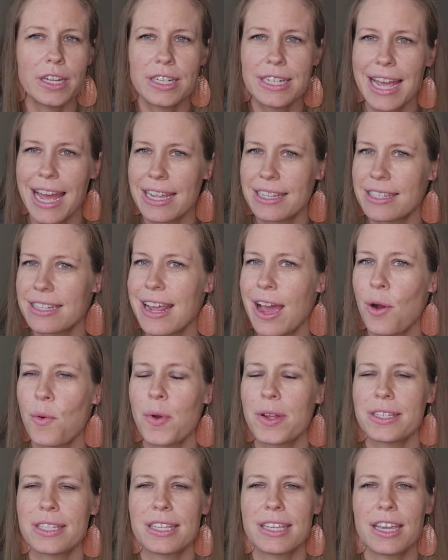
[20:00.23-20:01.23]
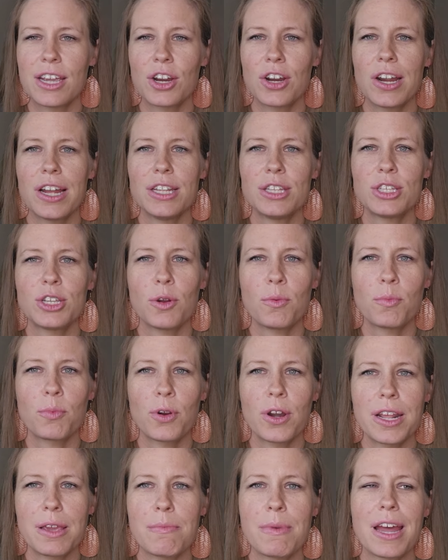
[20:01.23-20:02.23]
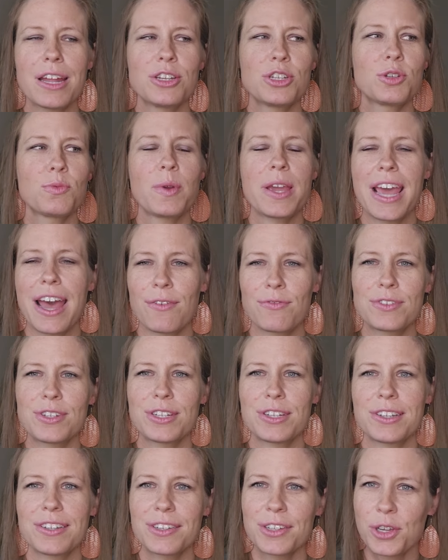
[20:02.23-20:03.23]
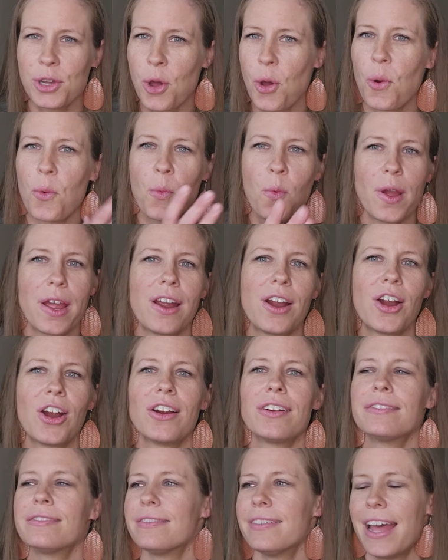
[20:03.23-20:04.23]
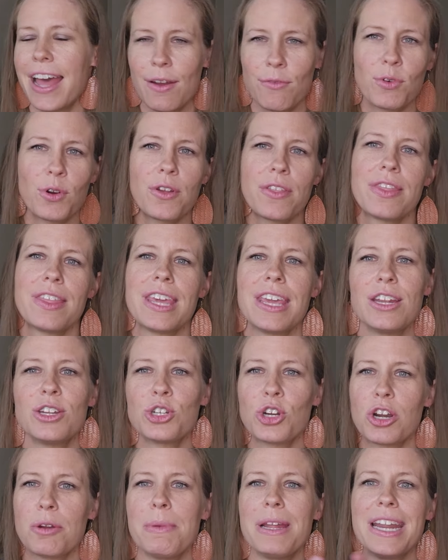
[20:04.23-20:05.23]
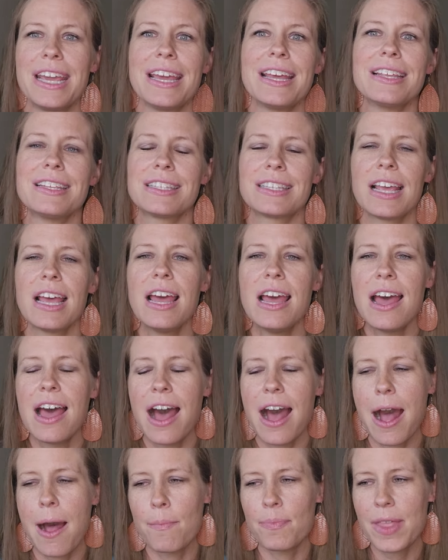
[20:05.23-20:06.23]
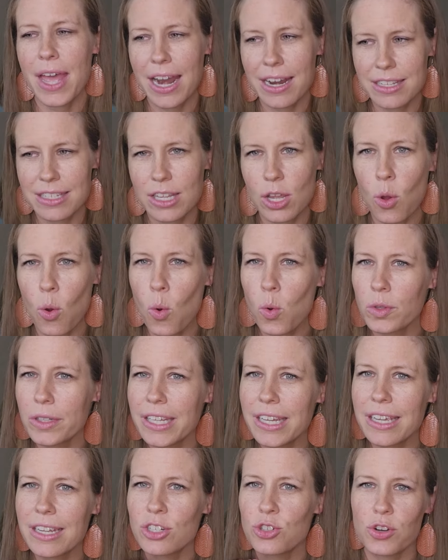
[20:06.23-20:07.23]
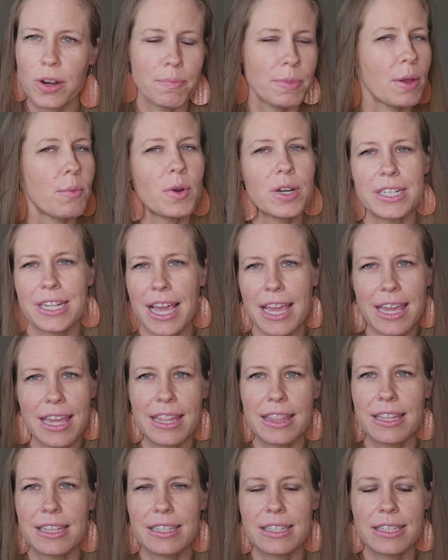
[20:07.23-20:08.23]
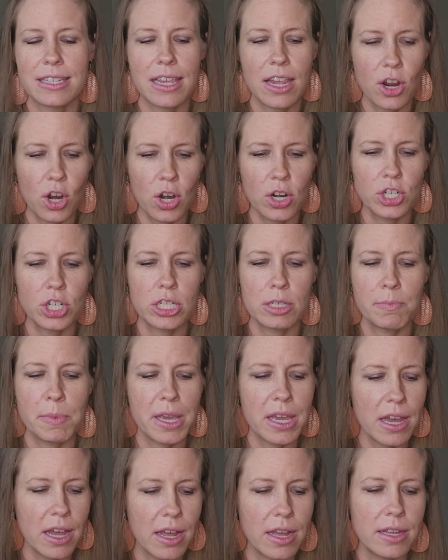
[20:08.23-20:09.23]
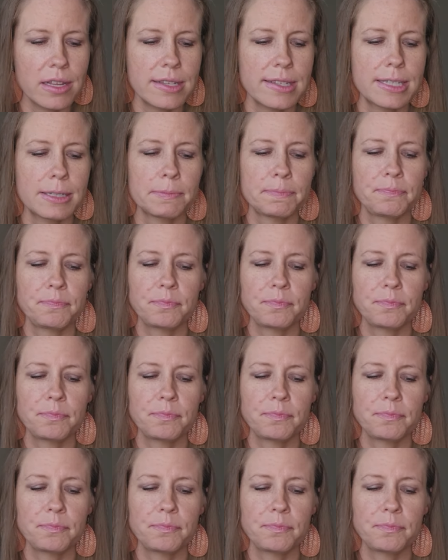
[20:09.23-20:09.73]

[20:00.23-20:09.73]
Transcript: test now once a year. And so pretty much we have to go where ever the tournament is. Um, that is the only trip that we're taking this year just because